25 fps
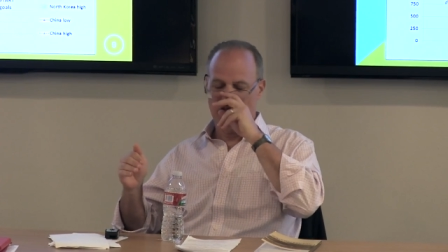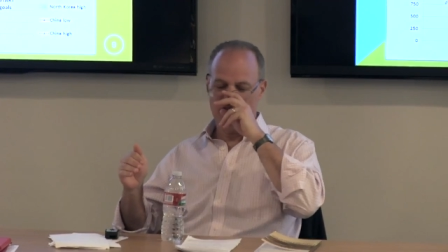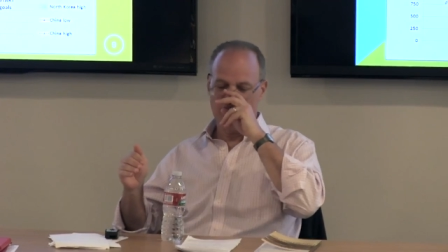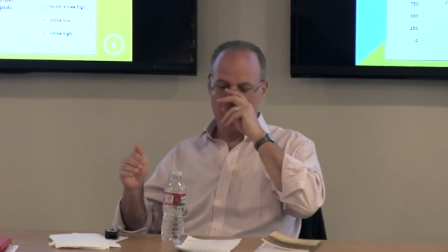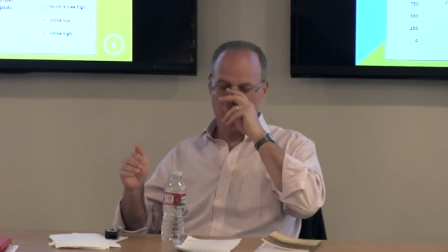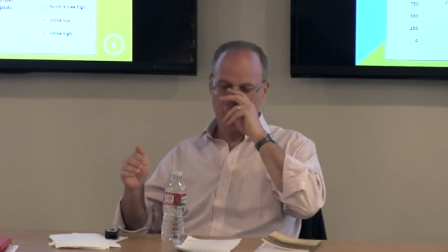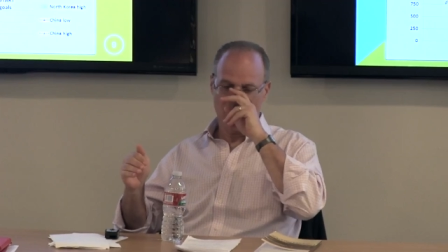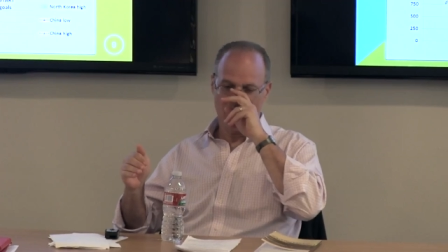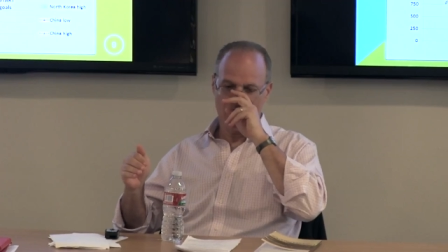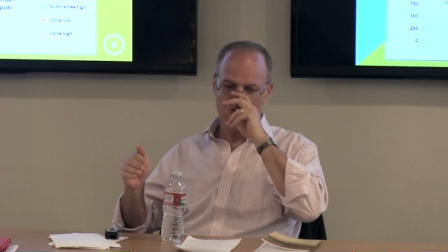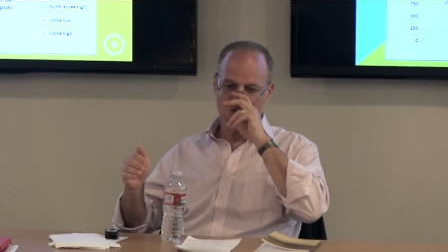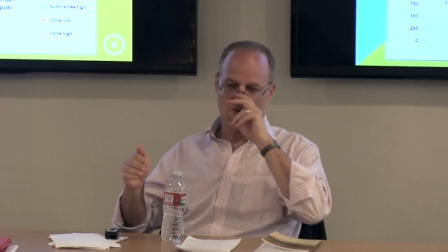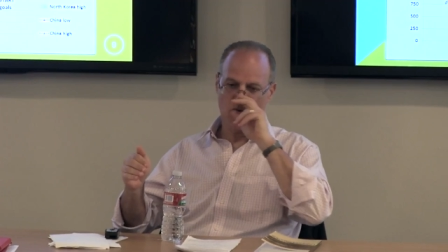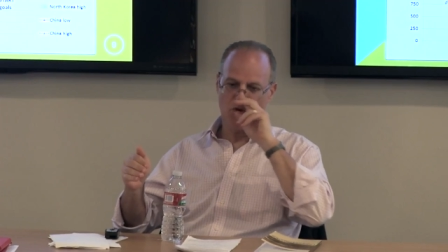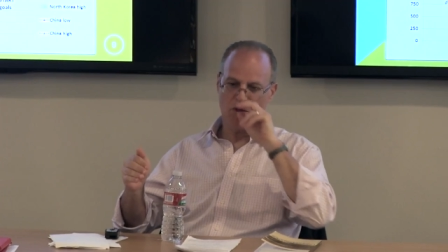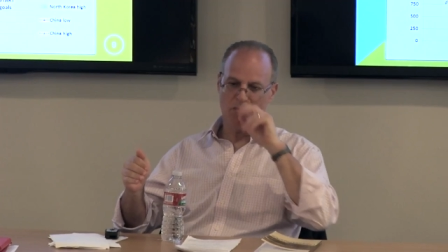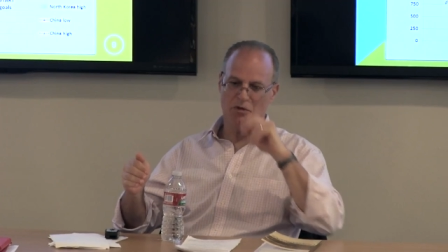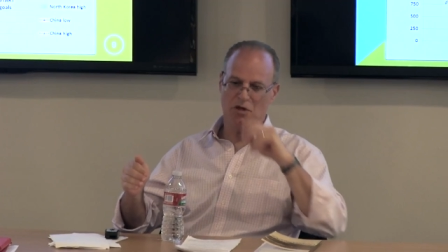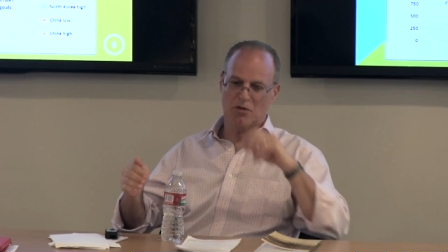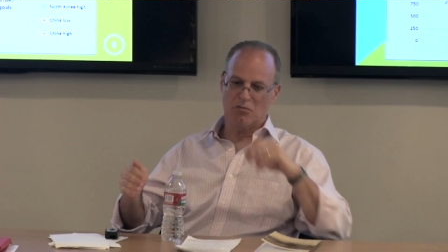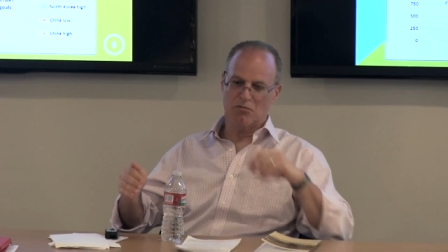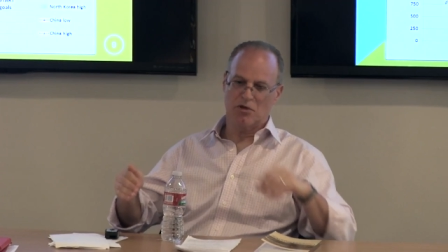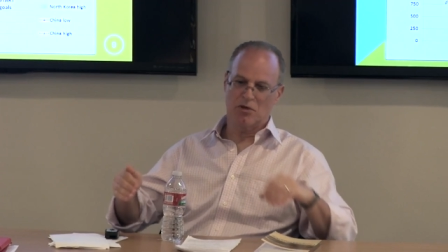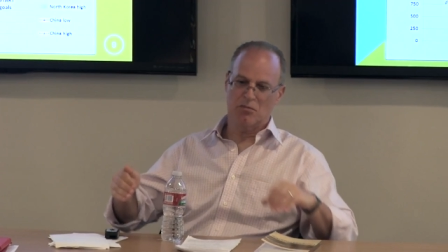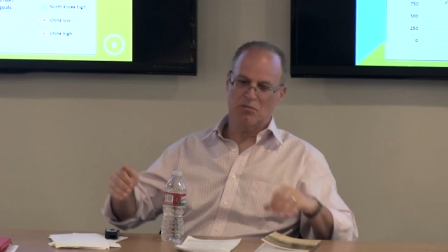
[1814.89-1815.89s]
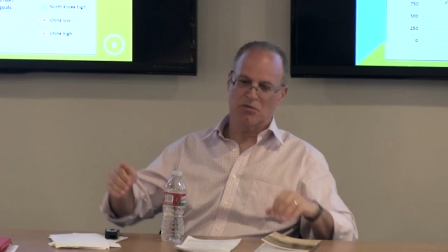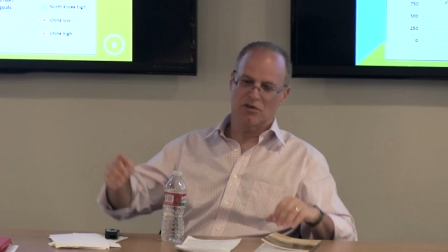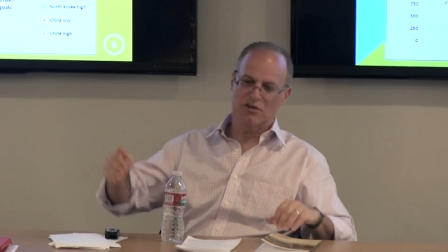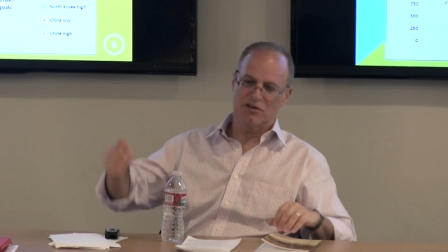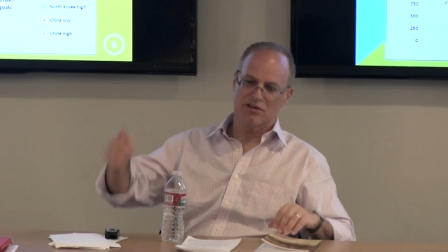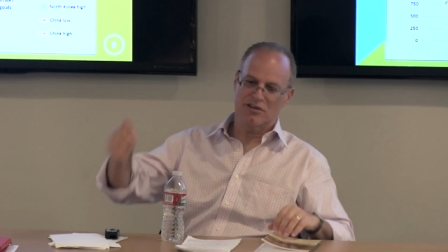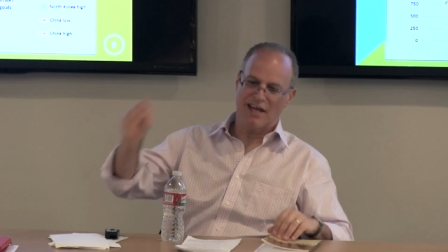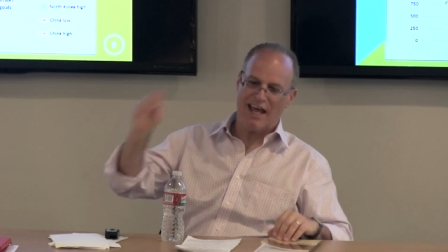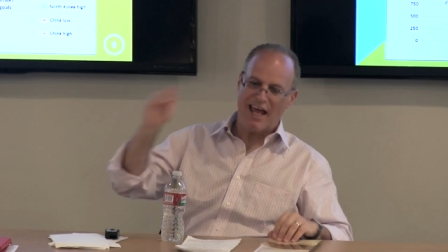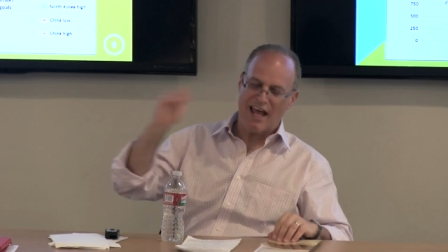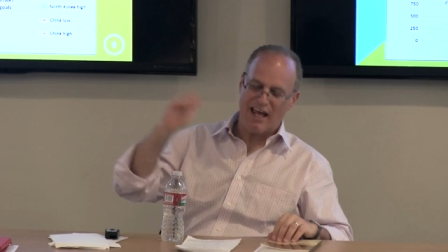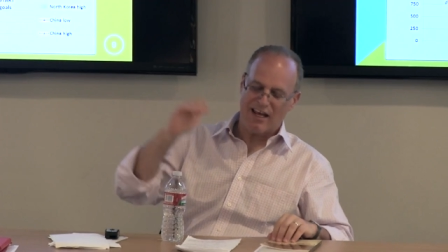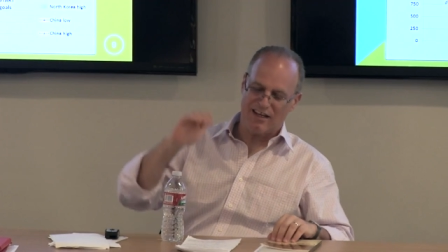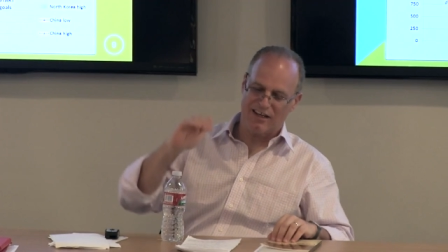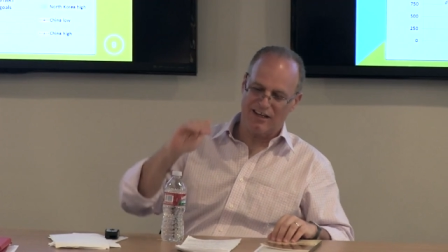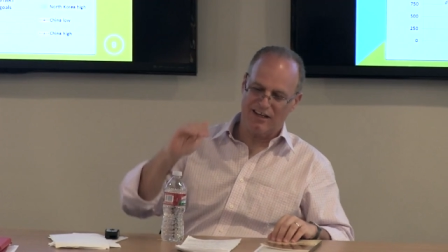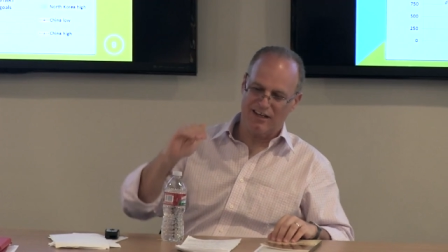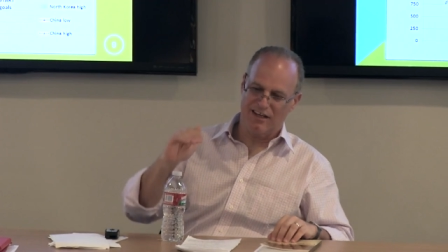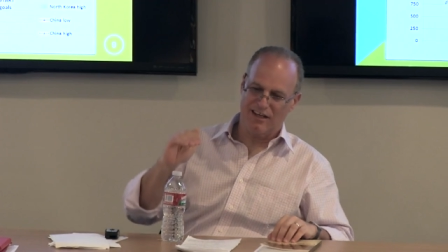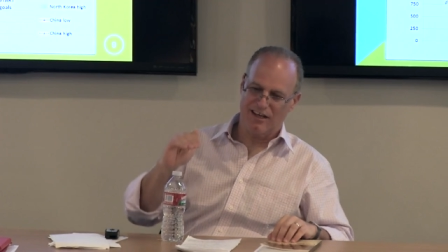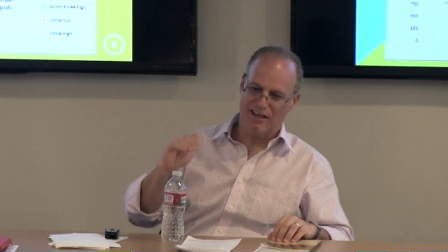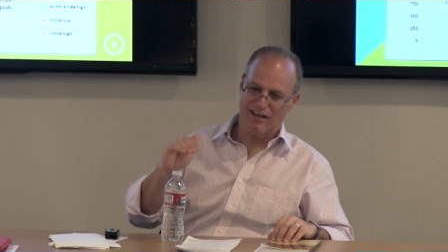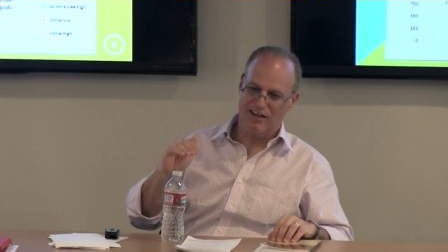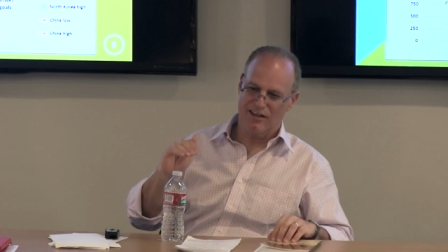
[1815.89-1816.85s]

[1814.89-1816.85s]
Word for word: and then you have to worry about people attacking,